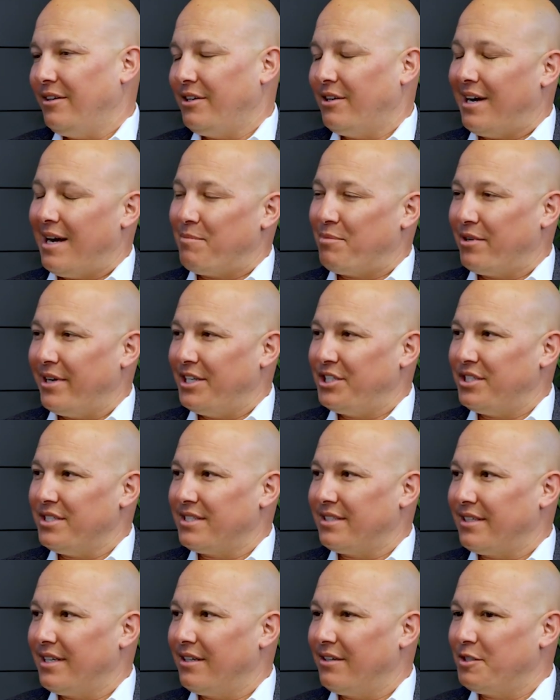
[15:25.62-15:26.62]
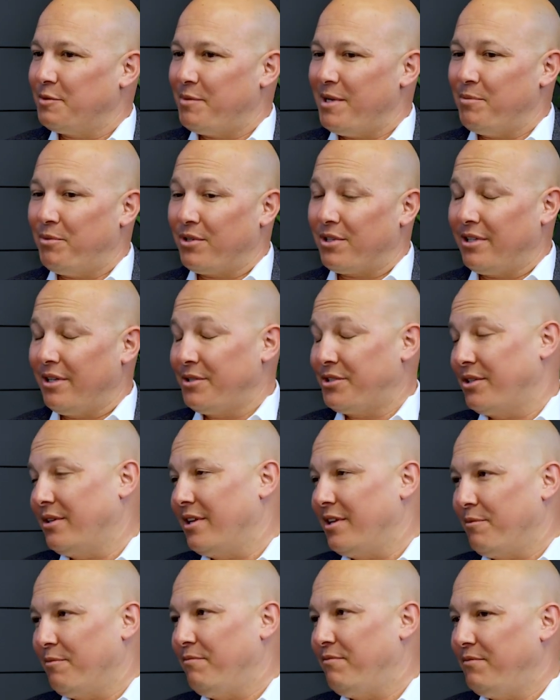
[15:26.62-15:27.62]
Your operations leaders, people closer
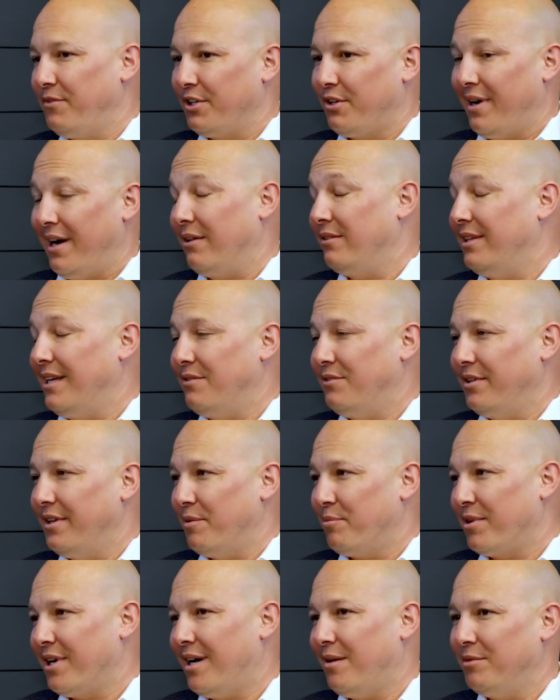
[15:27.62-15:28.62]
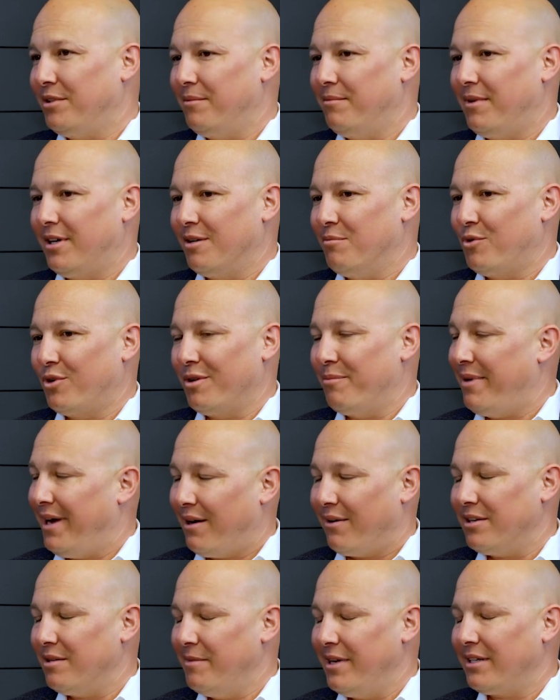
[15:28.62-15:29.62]
to the ground level and the problem are more
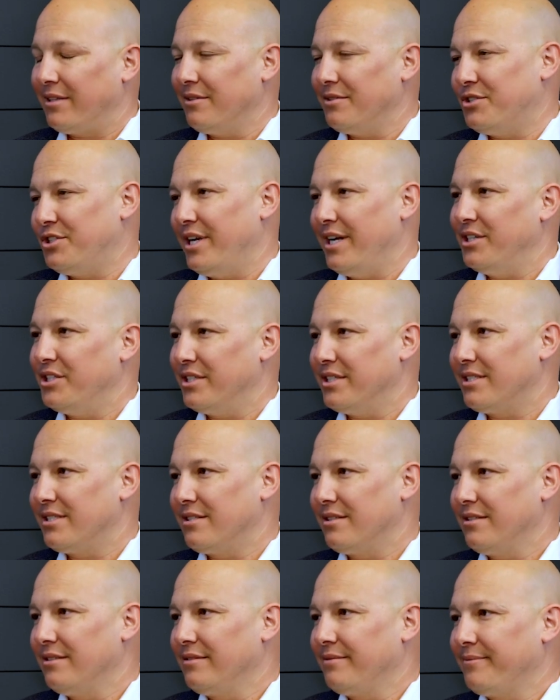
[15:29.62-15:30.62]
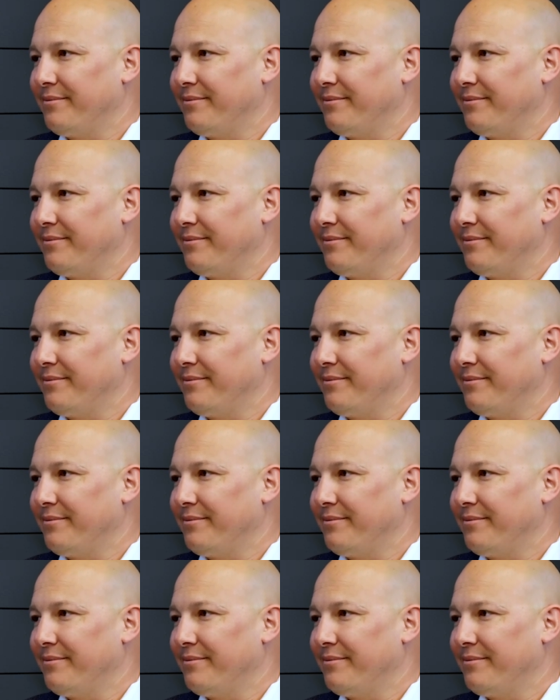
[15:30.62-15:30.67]
empowered to make those changes.